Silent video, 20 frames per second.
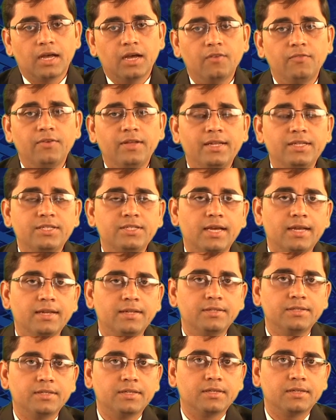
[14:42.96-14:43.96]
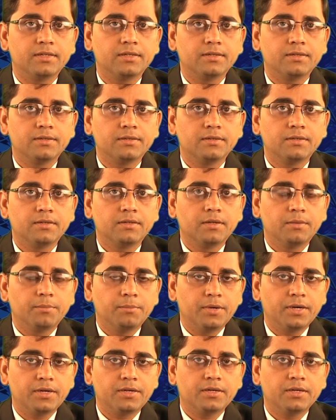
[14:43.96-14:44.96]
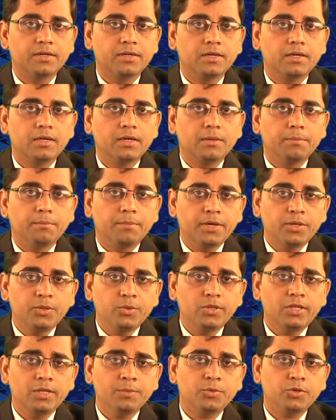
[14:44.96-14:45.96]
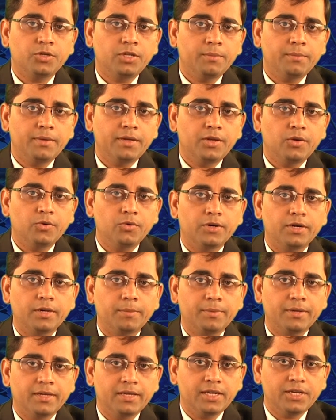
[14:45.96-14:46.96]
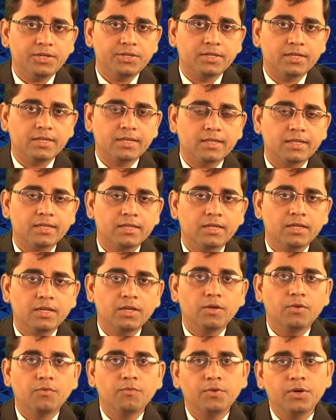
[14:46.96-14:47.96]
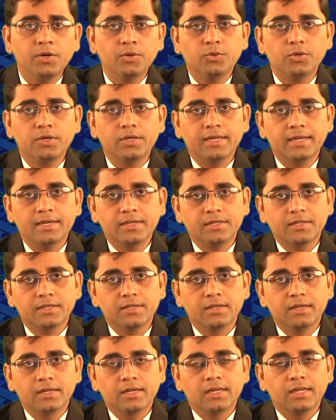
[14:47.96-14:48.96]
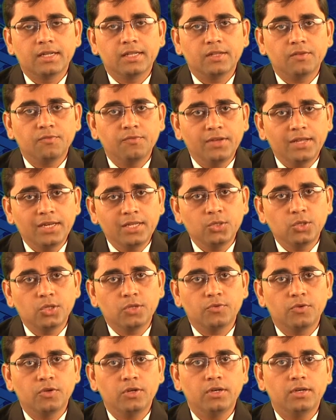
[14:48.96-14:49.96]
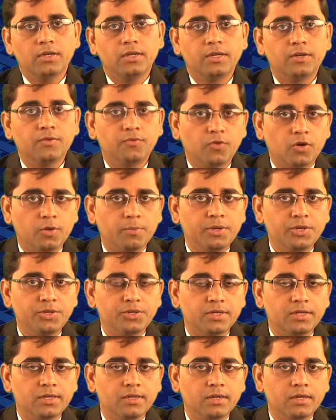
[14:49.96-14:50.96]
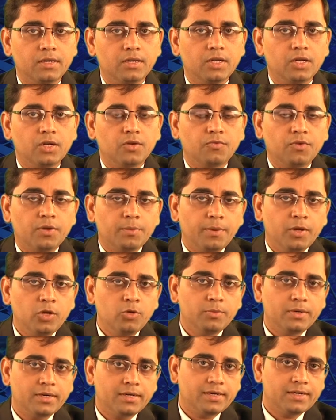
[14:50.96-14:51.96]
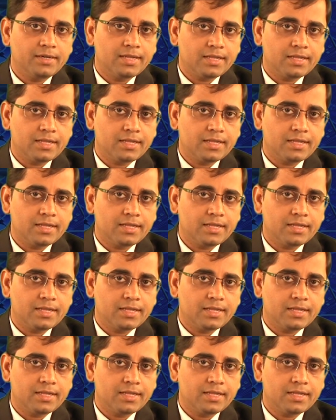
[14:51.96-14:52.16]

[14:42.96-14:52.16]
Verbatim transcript: are very challenging, but by using protein microarray applications, one could get some very useful information for biomarker